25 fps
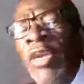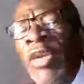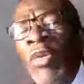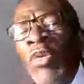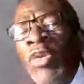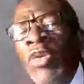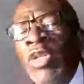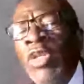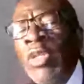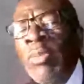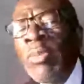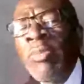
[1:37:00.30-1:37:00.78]

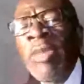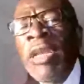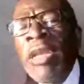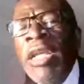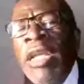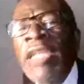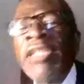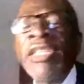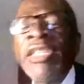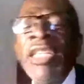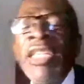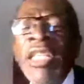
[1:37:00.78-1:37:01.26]
who's
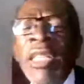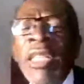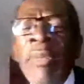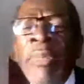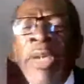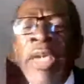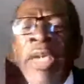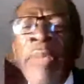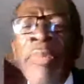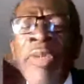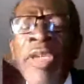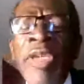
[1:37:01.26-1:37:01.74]
nursing the
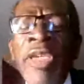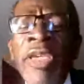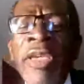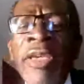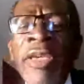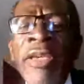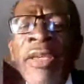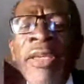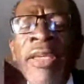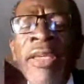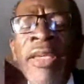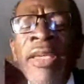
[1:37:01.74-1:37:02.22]
baby,
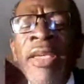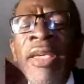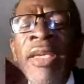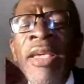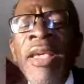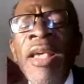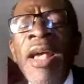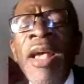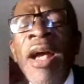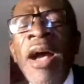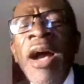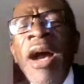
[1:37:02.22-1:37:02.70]

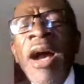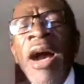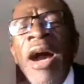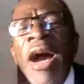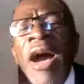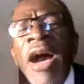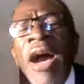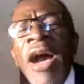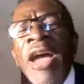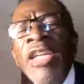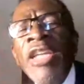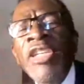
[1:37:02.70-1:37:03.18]

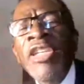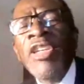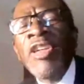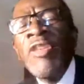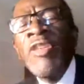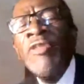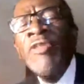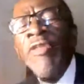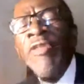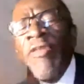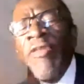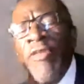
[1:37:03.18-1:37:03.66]
and
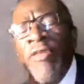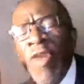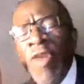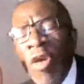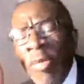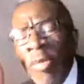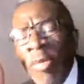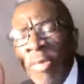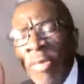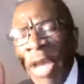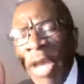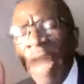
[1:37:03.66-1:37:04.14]

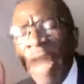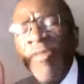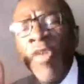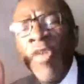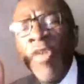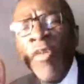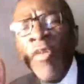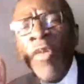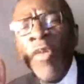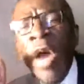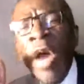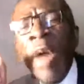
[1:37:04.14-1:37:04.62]
on behalf
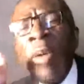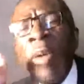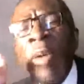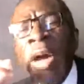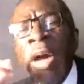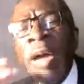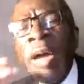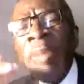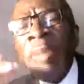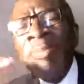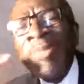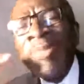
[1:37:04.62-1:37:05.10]
of
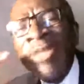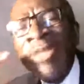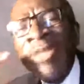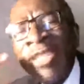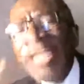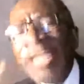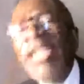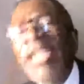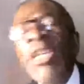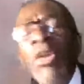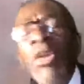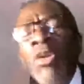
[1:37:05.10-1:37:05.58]
our
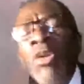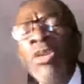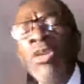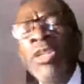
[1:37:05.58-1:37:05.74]
technical